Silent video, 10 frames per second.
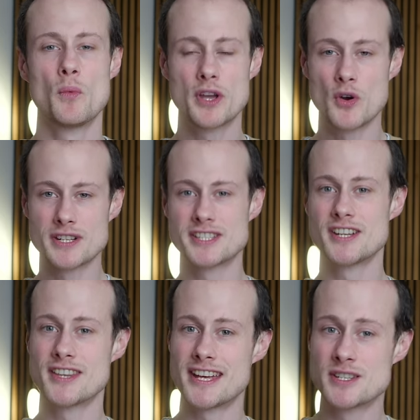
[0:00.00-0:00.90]
we're going to
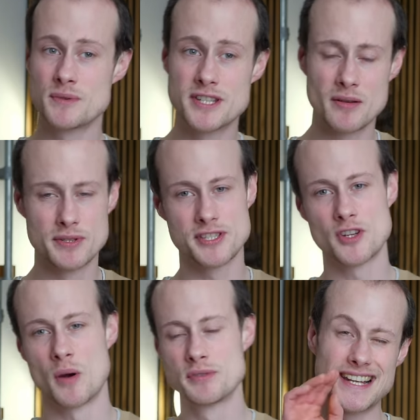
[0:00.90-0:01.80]
turn that into a double
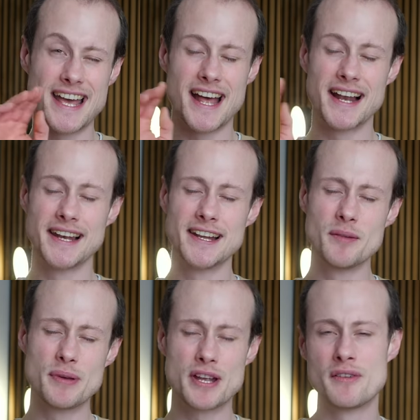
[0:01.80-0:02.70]
stop. Let a
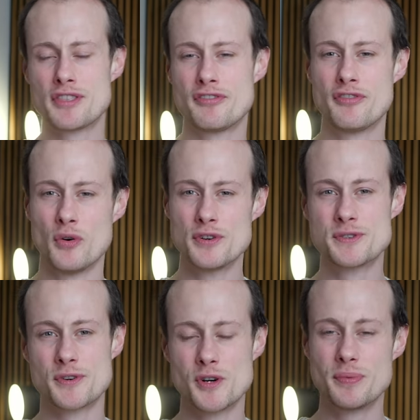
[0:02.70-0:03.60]
little bit of the 4
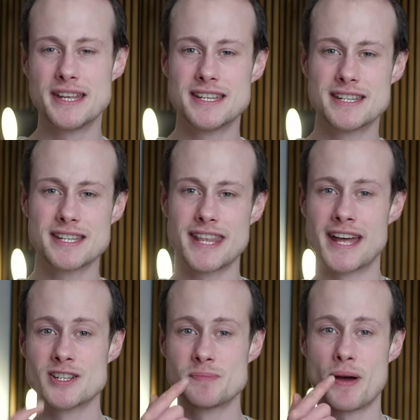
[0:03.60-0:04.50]
draw bleed into
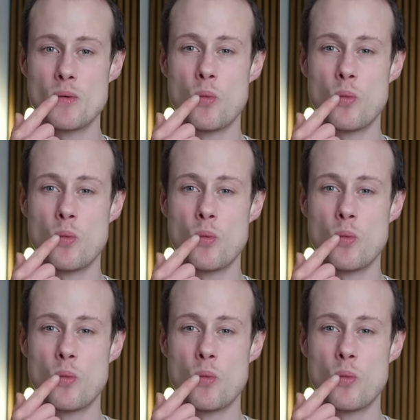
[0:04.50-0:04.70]
that just by